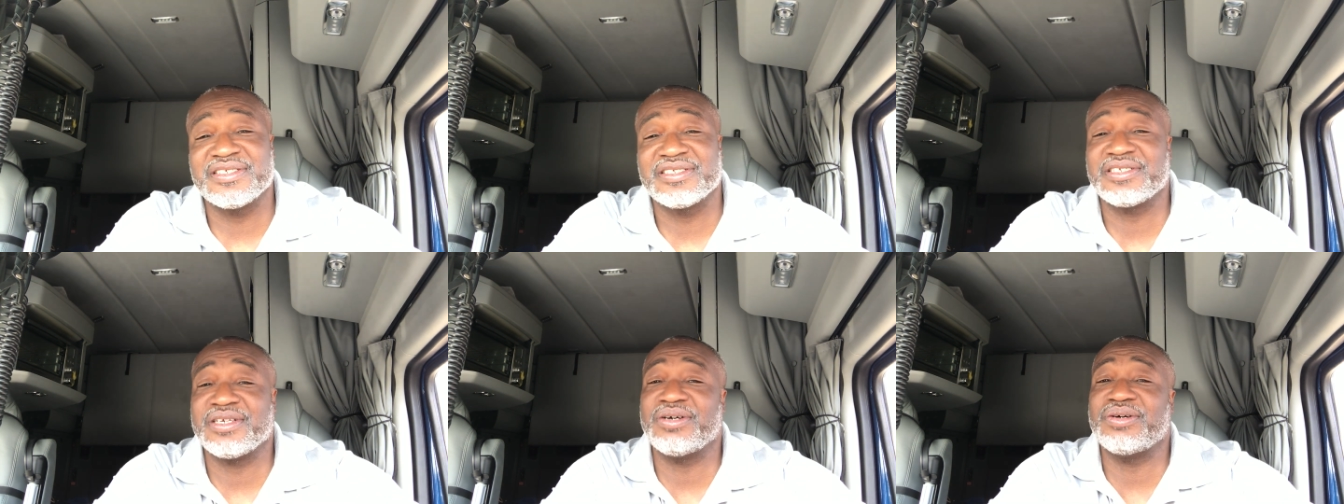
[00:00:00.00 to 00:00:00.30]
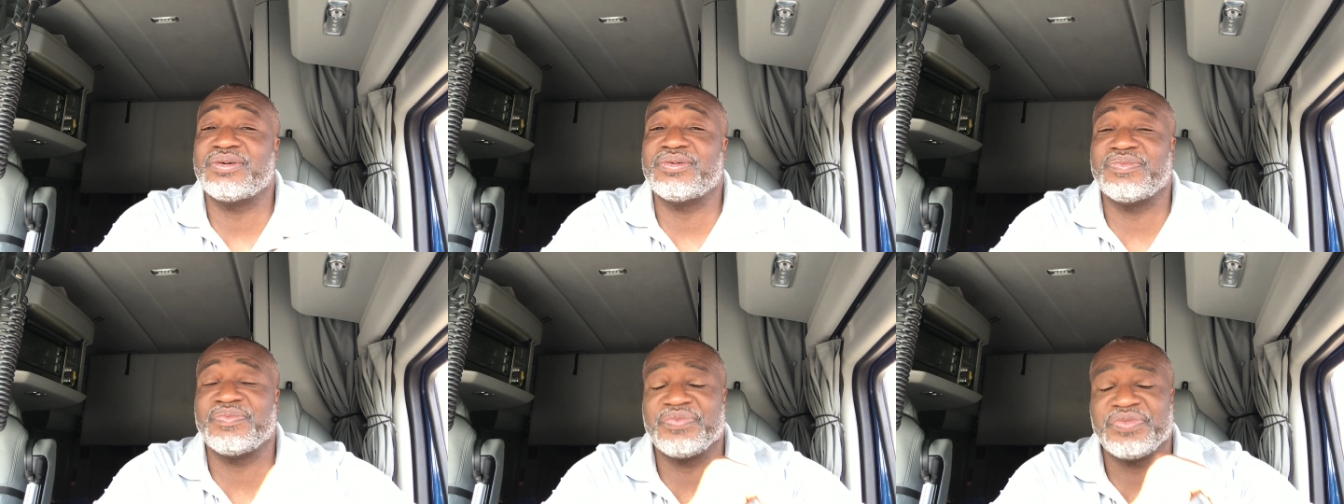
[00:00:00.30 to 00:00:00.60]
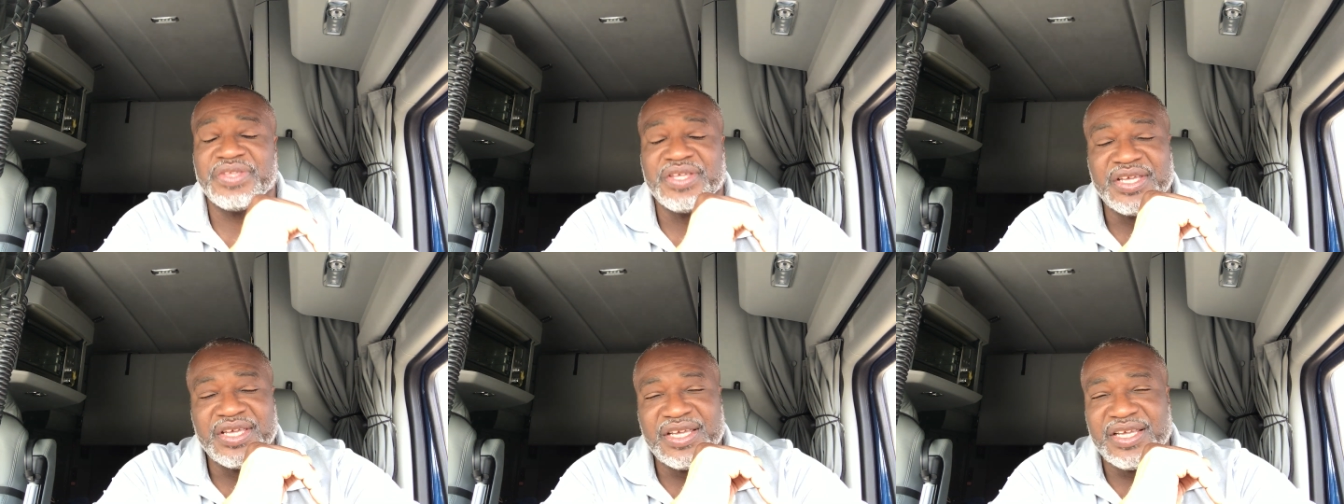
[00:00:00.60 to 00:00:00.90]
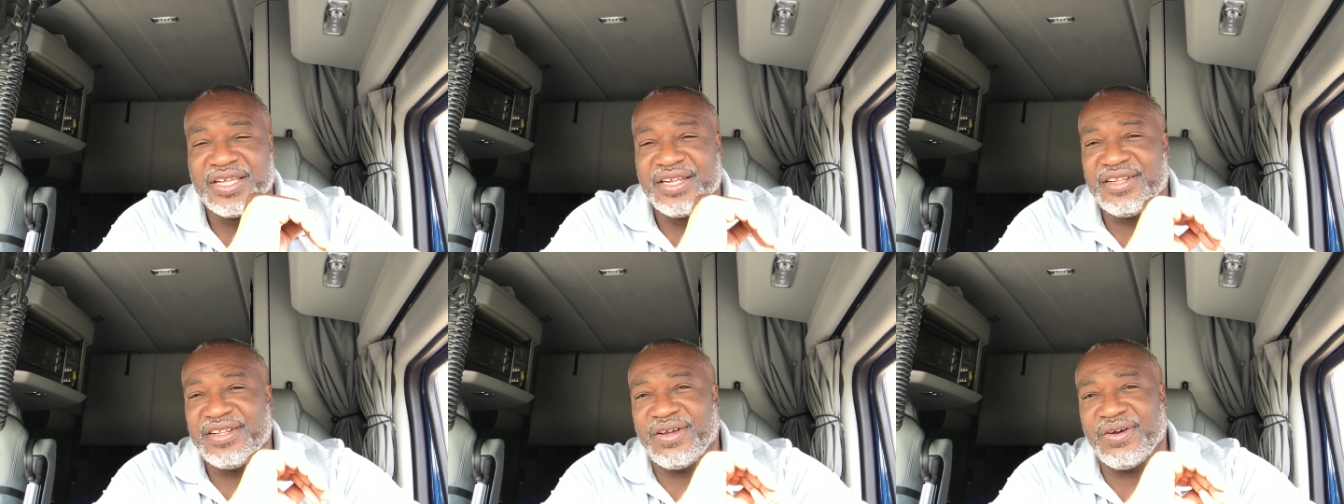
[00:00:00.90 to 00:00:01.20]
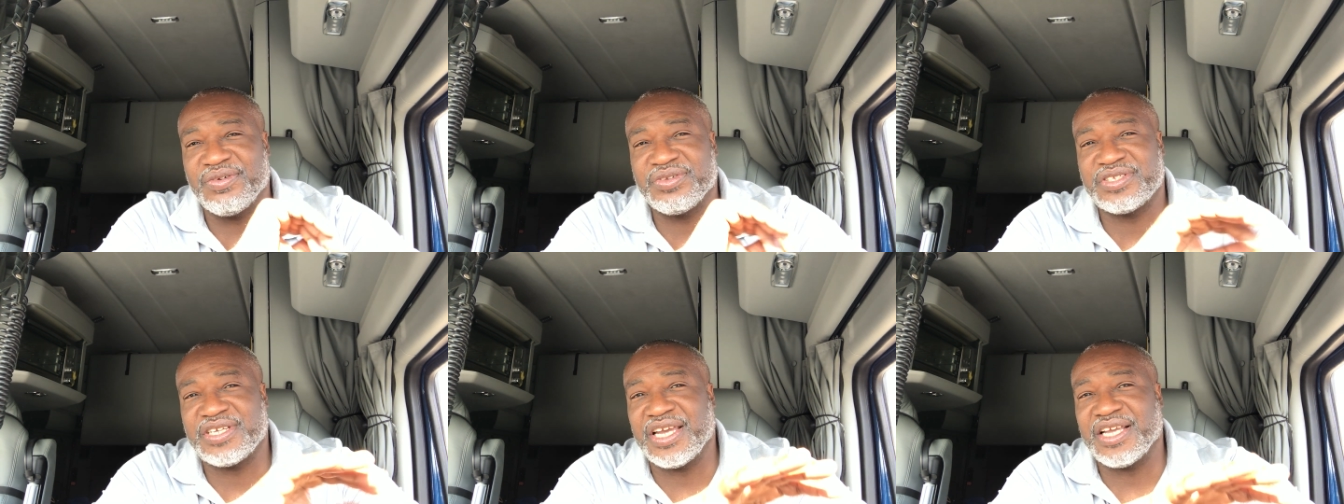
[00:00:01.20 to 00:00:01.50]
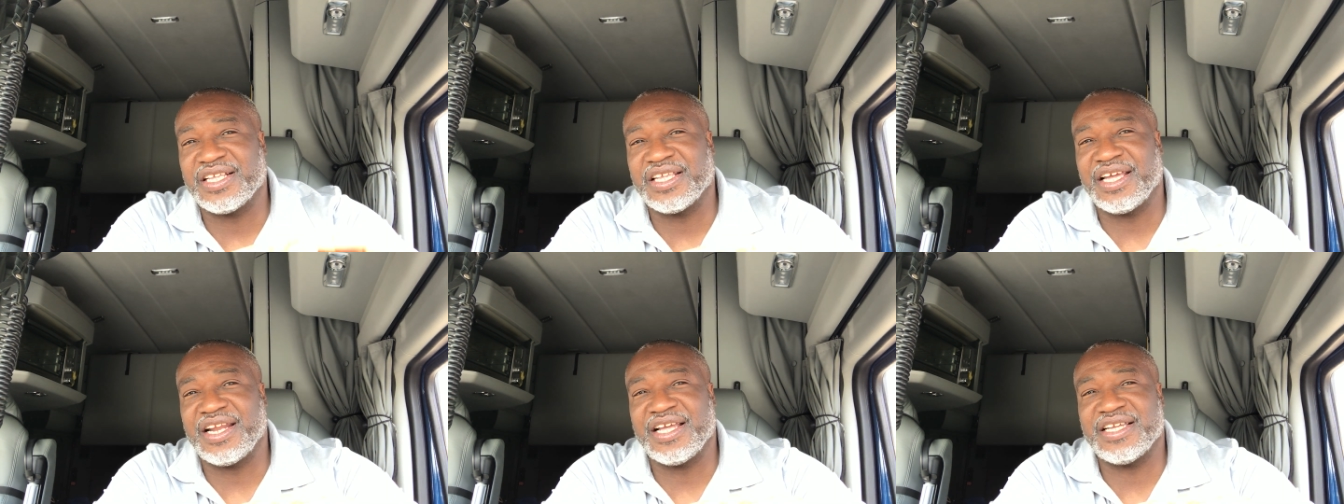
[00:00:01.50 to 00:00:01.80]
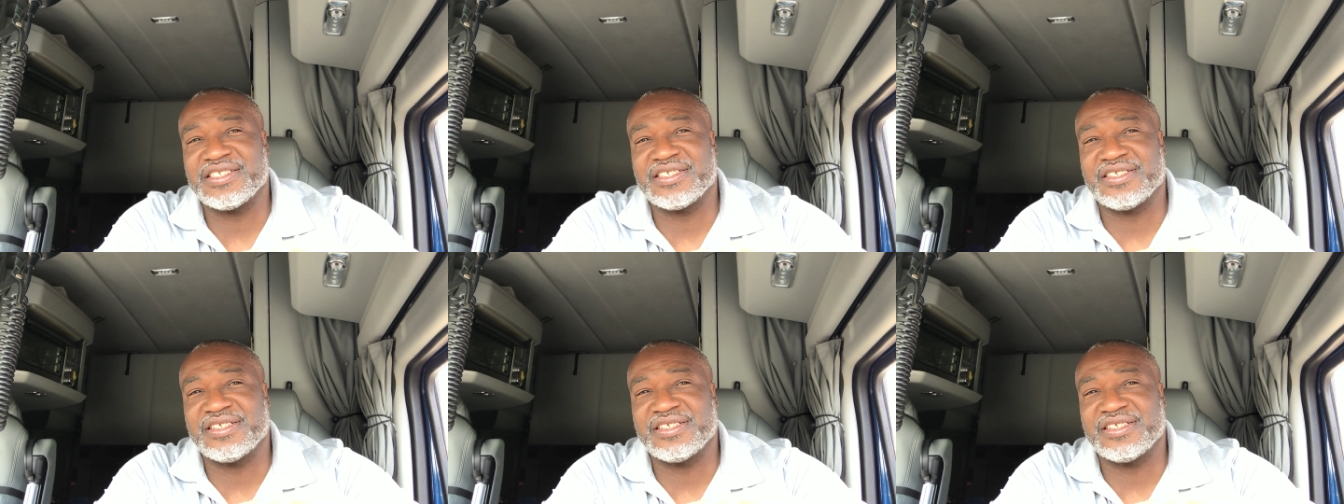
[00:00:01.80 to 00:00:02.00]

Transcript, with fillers: So don't take that as